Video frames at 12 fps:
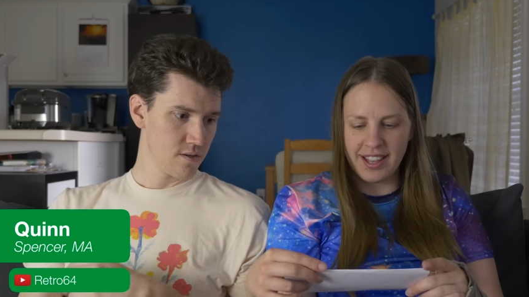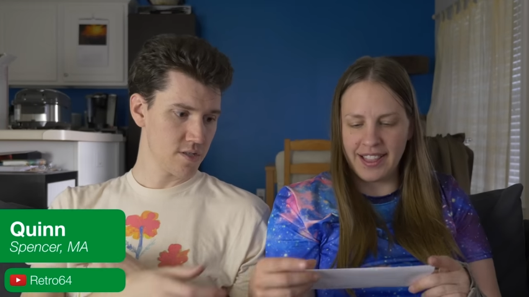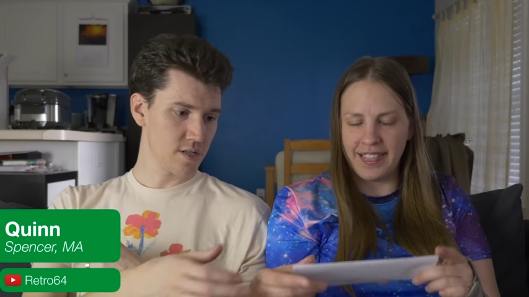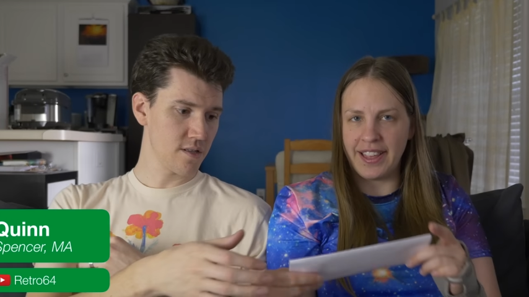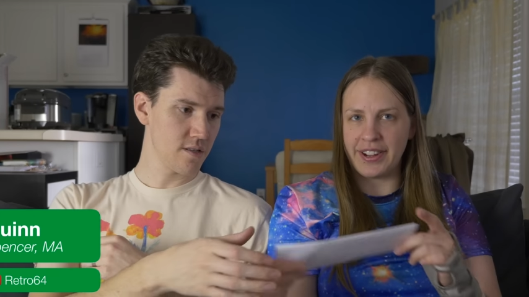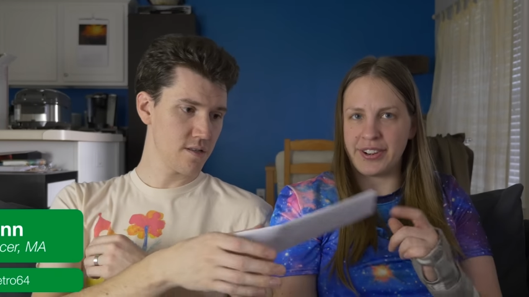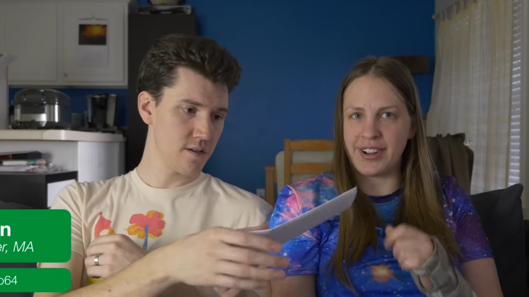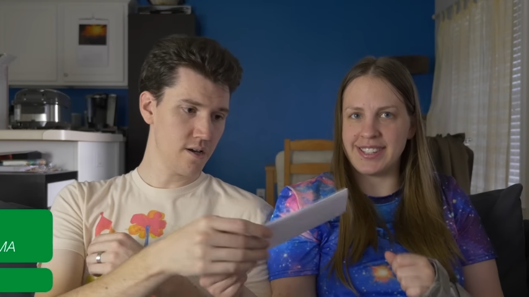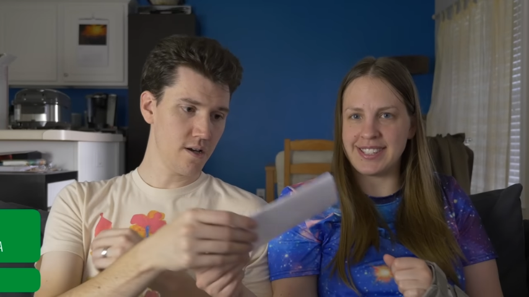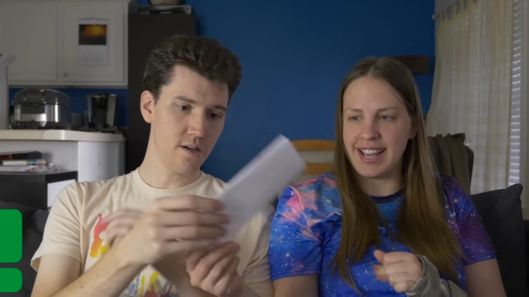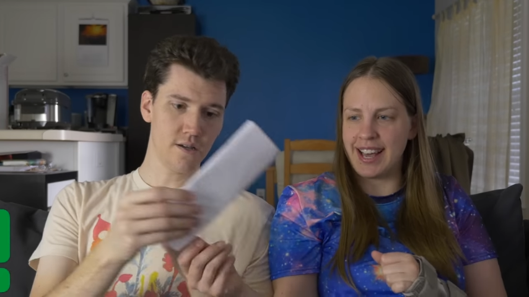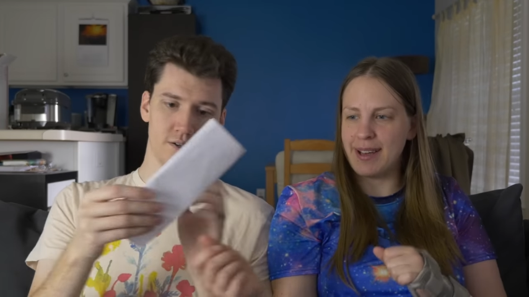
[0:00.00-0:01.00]
Speaker 1: there's letter a, on
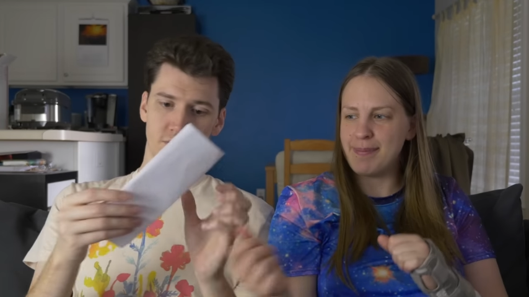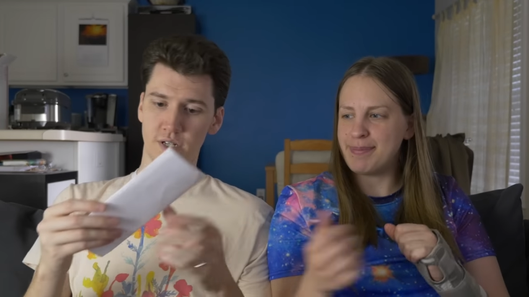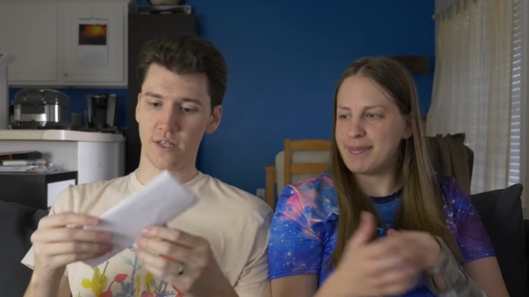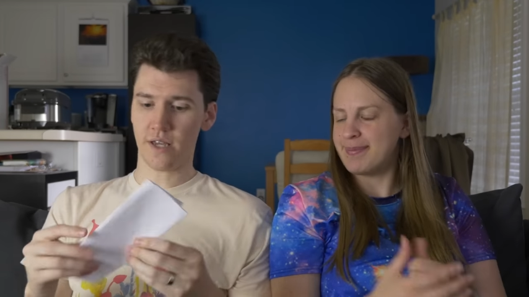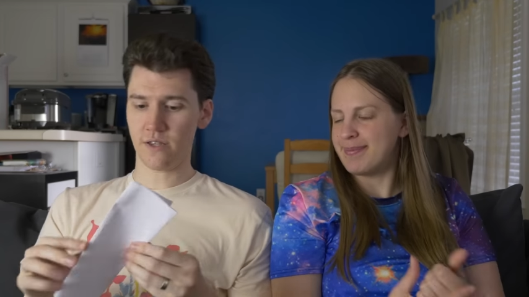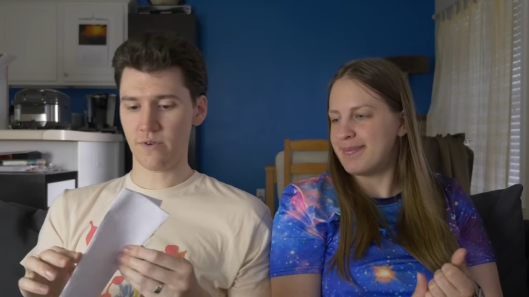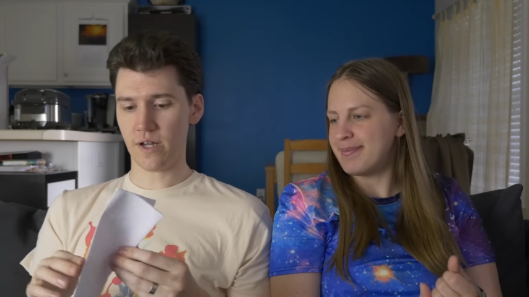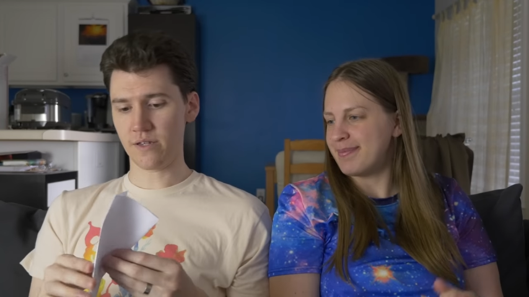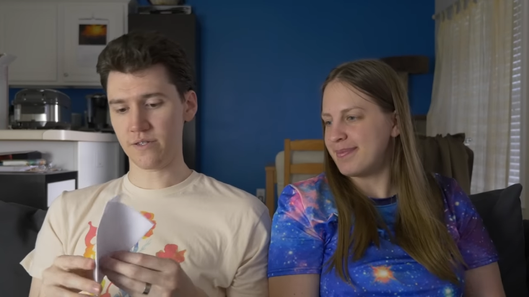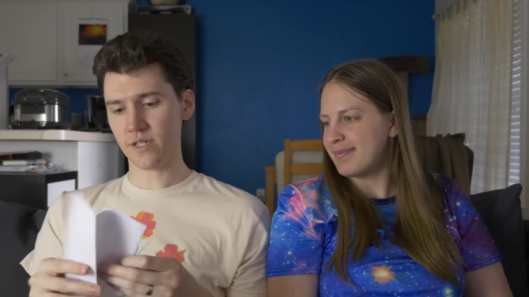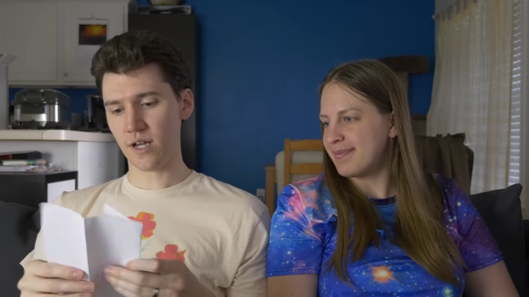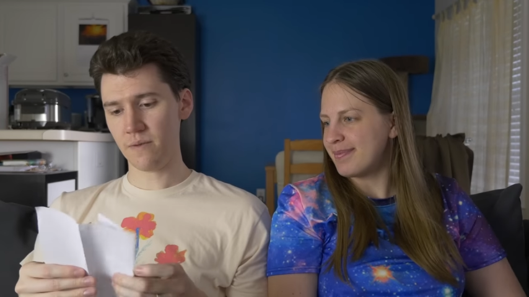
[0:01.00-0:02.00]
top. There's a letter right
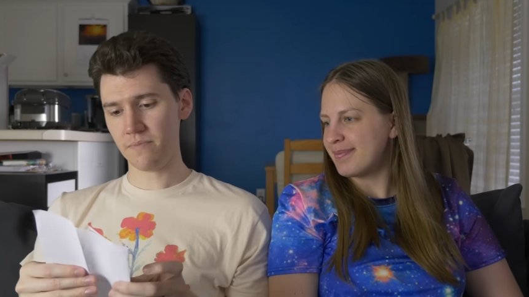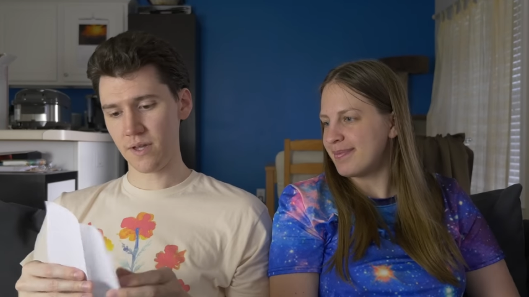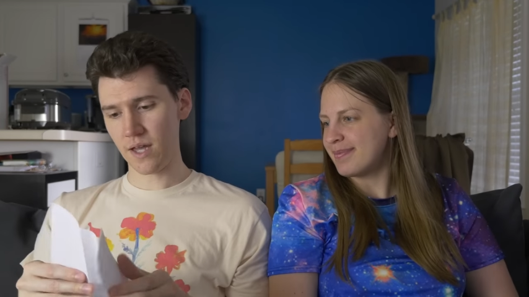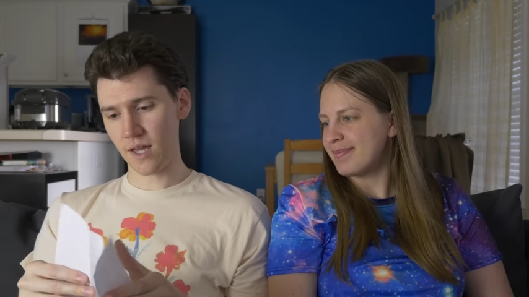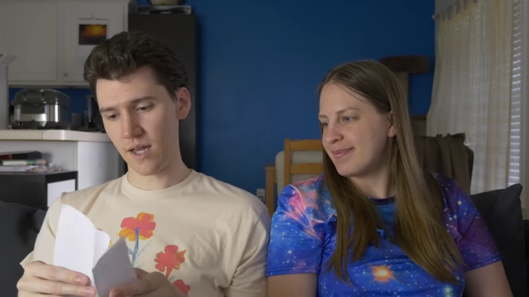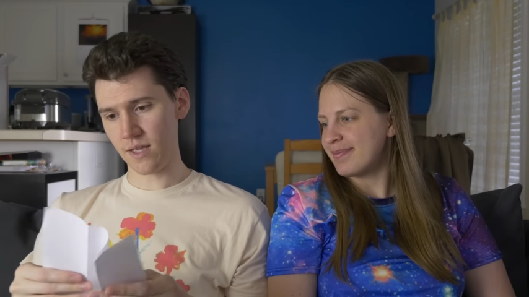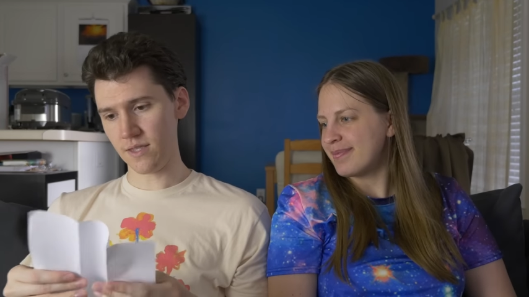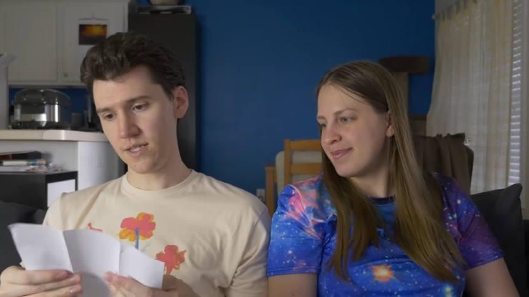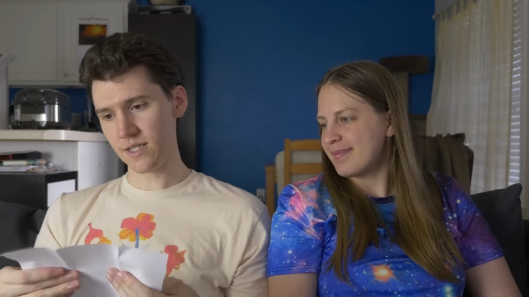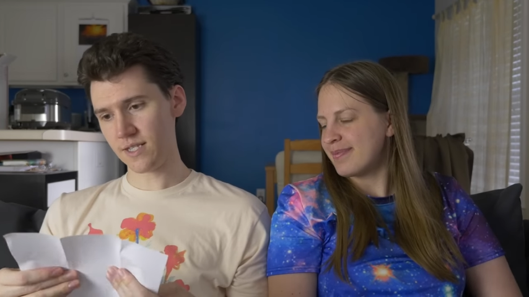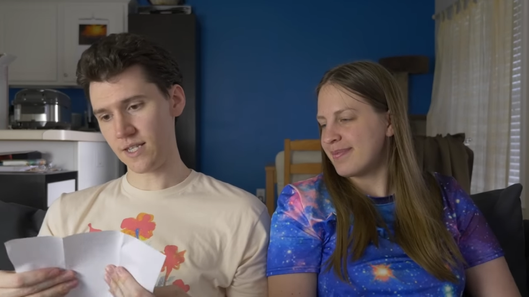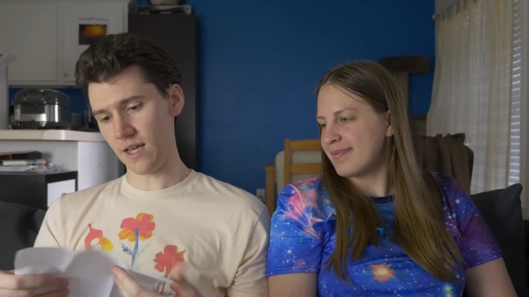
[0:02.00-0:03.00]
on top. And
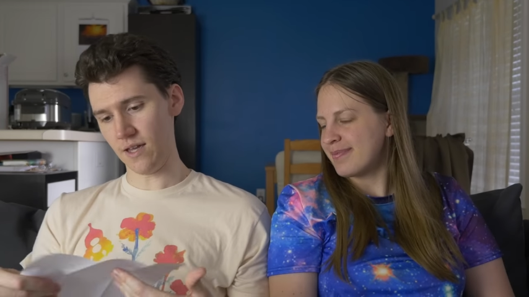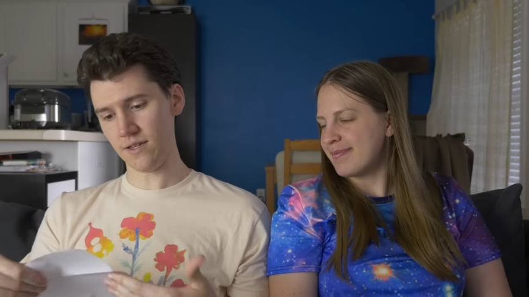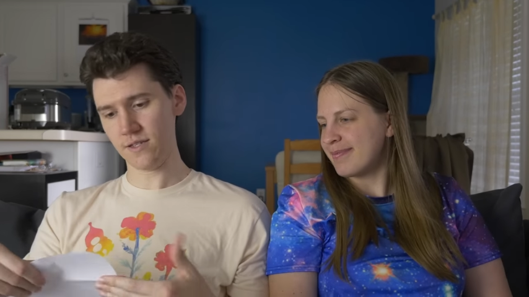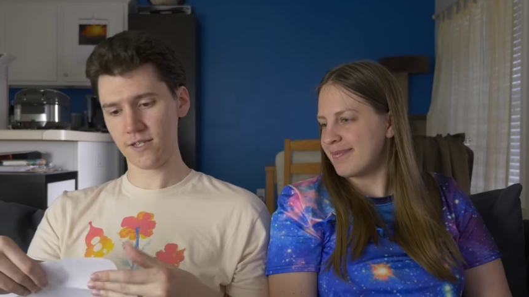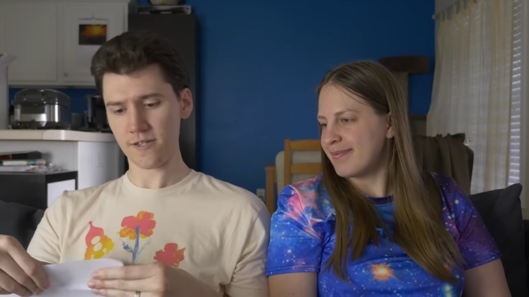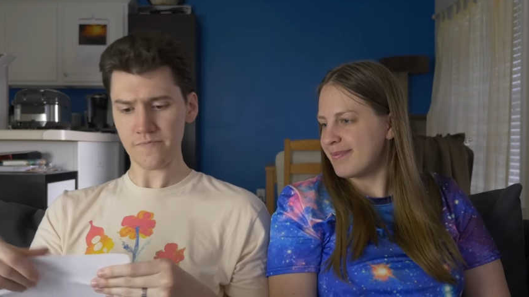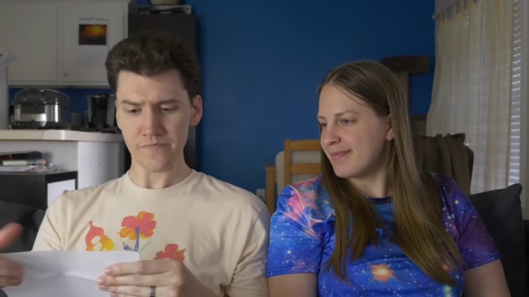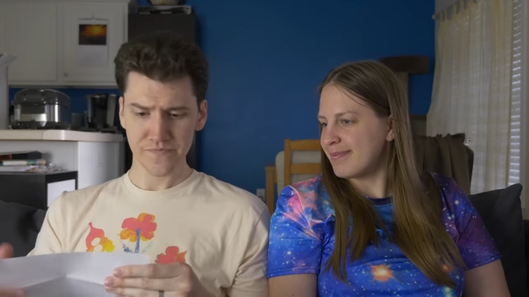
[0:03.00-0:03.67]
this says,